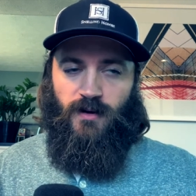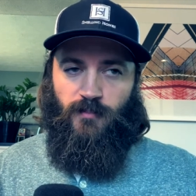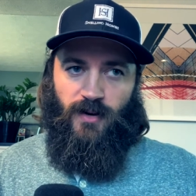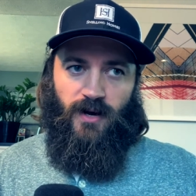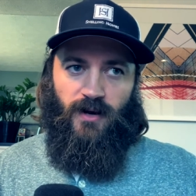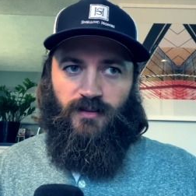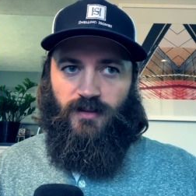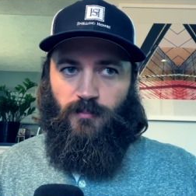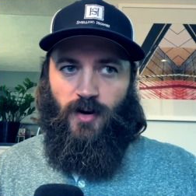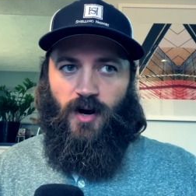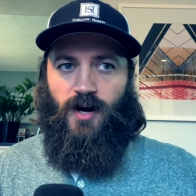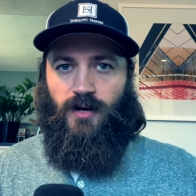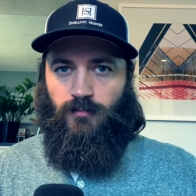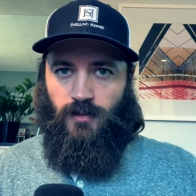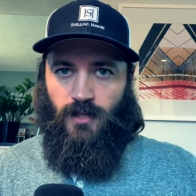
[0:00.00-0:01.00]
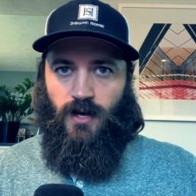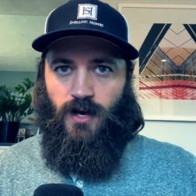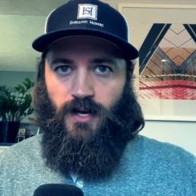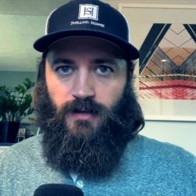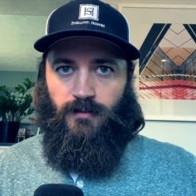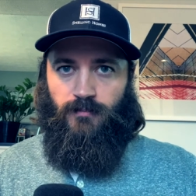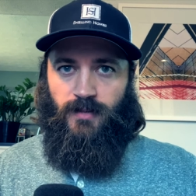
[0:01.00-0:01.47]
about the bottom
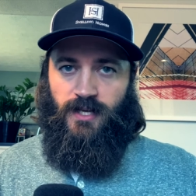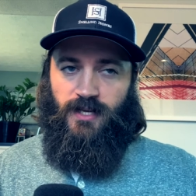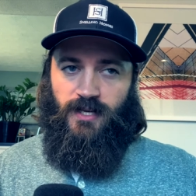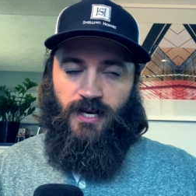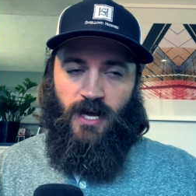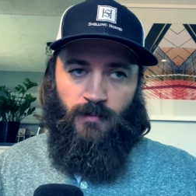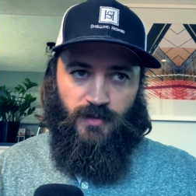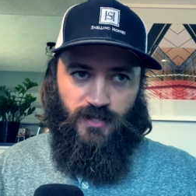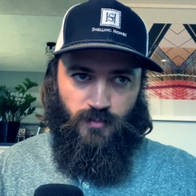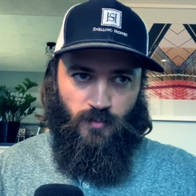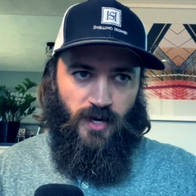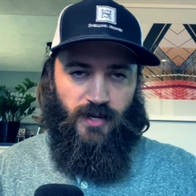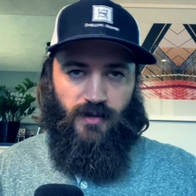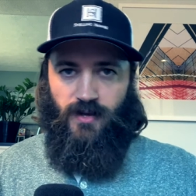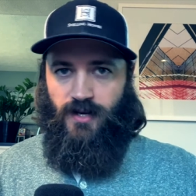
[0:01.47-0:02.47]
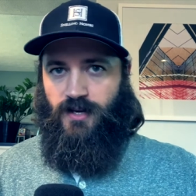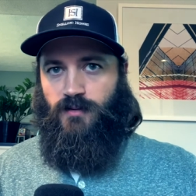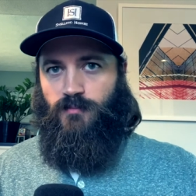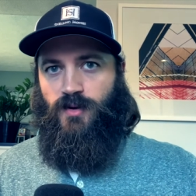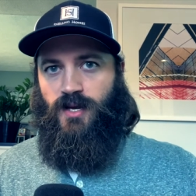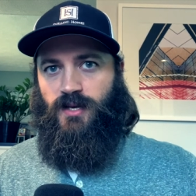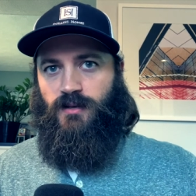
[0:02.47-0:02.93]
line, meaning how much money they're going
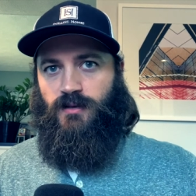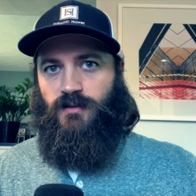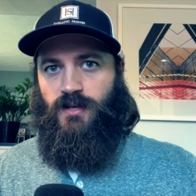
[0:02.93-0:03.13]
to make.